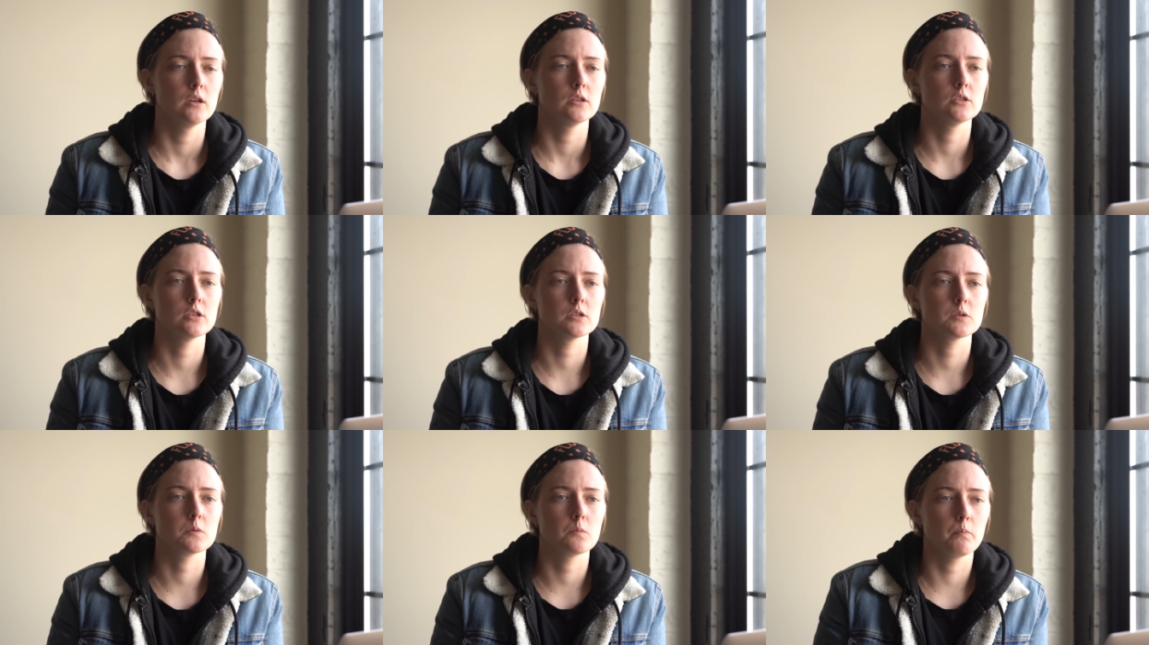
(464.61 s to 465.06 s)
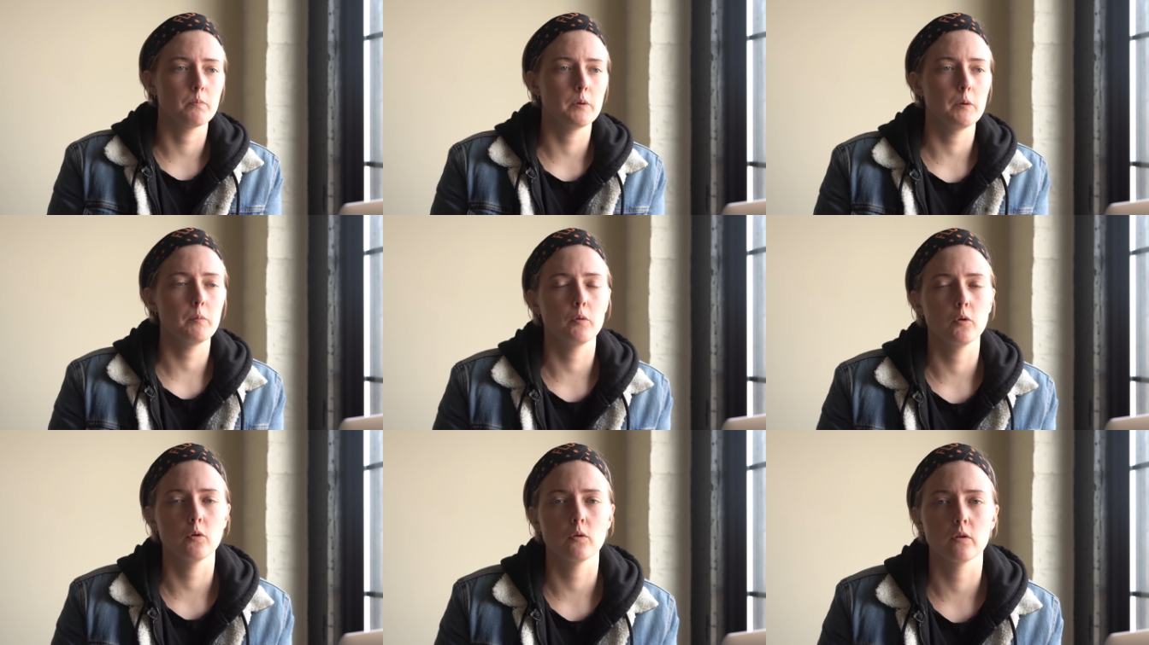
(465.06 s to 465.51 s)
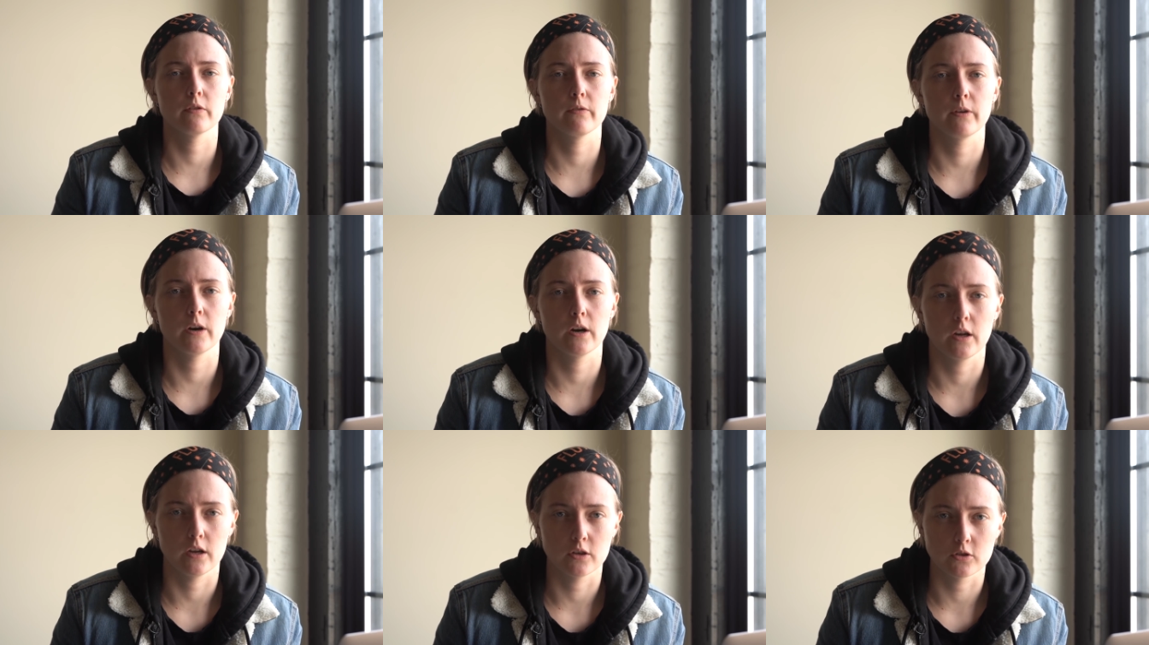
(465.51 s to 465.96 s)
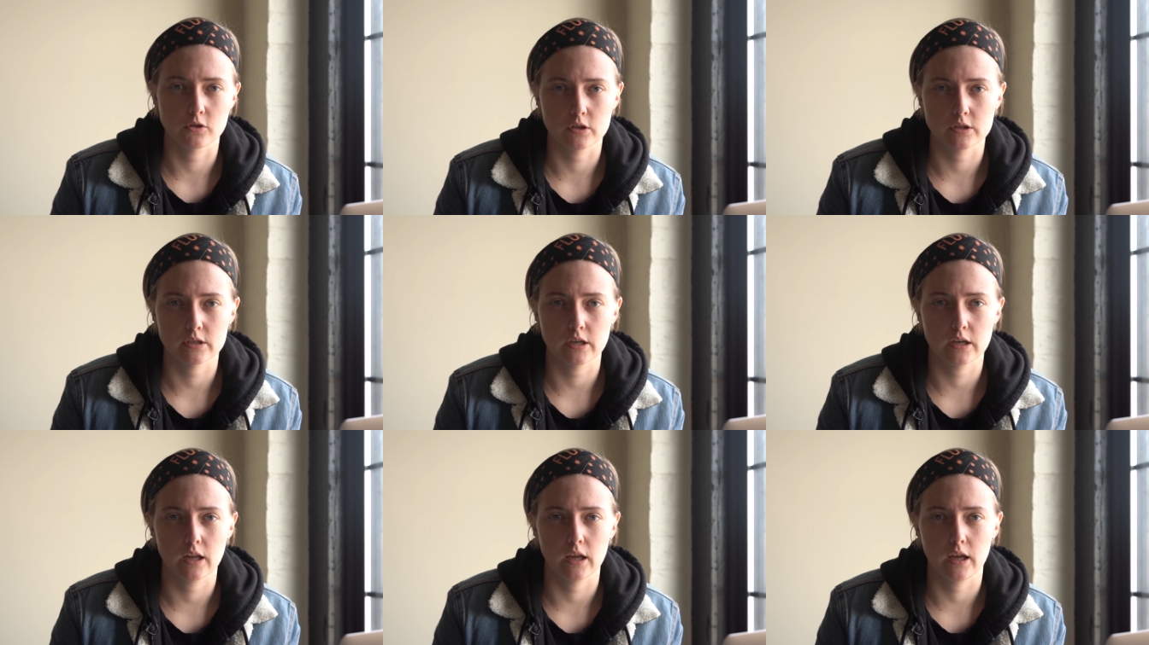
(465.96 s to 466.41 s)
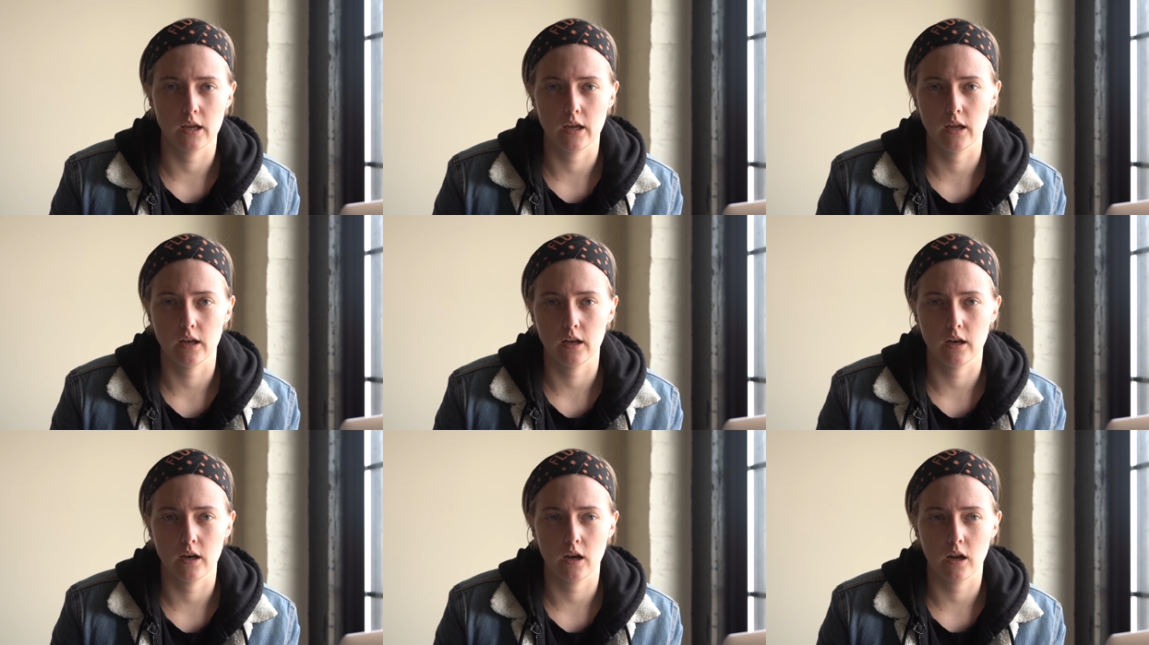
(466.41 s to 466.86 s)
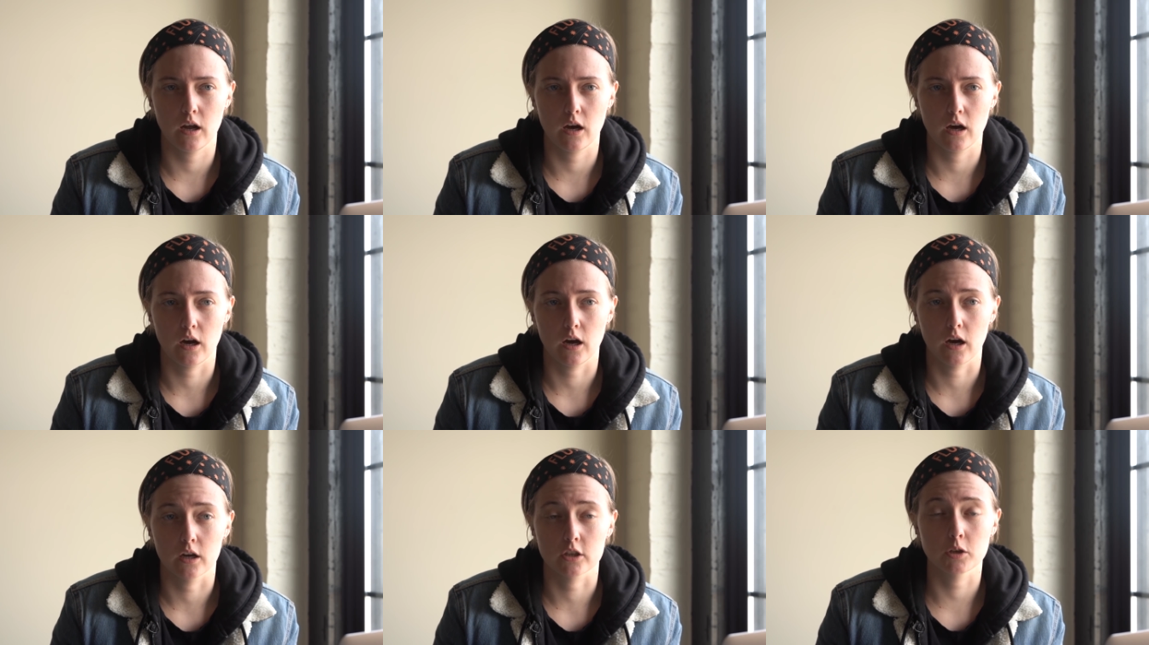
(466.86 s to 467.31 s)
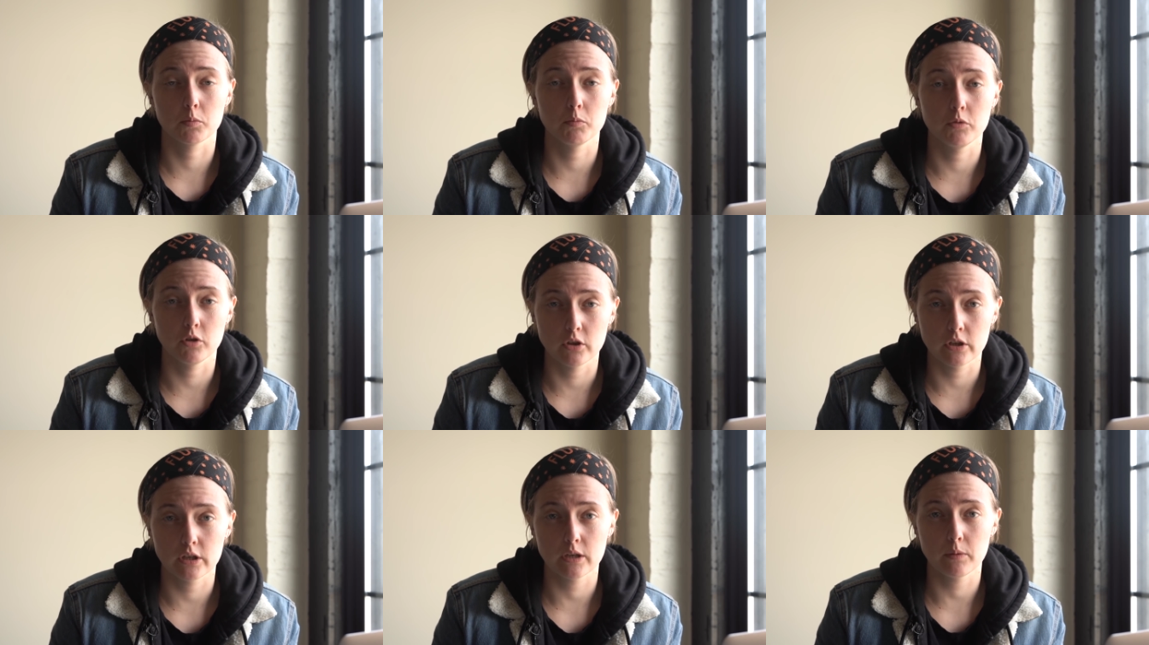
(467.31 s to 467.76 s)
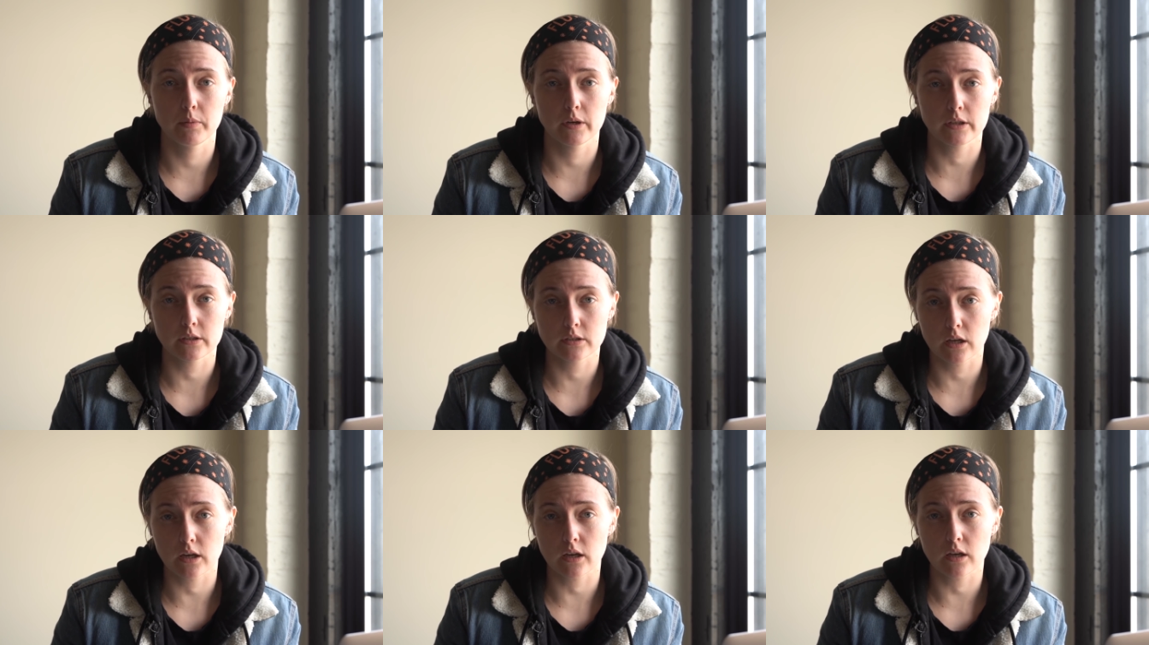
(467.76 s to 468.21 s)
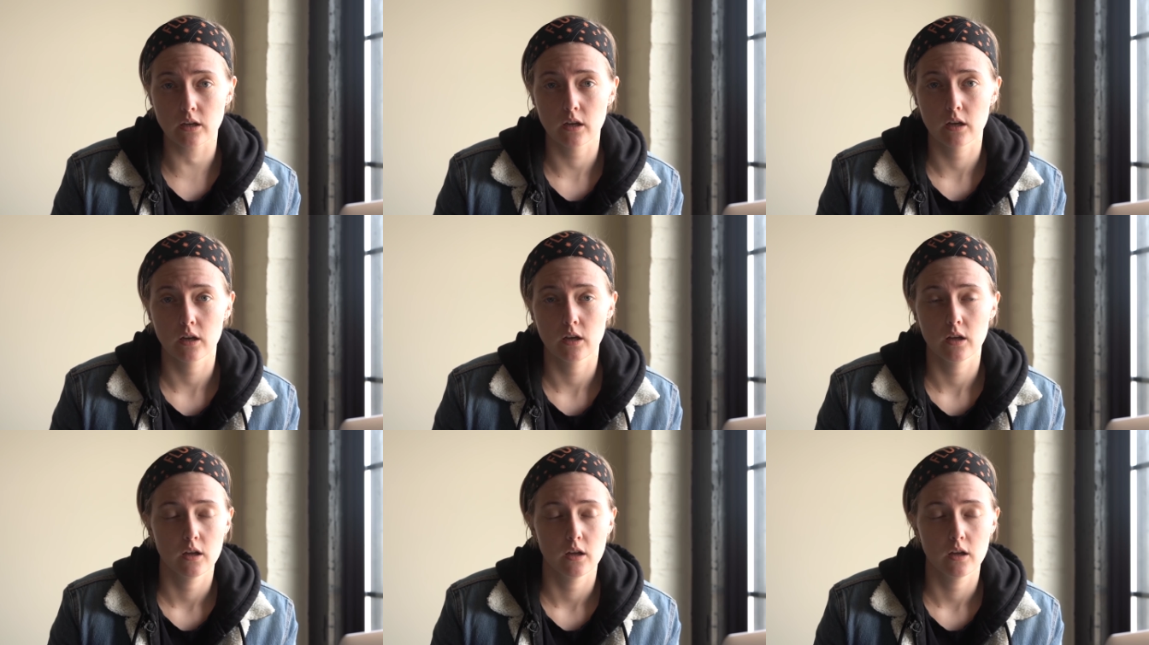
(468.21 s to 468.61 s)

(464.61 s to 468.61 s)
just people who are very interested in uh, community building.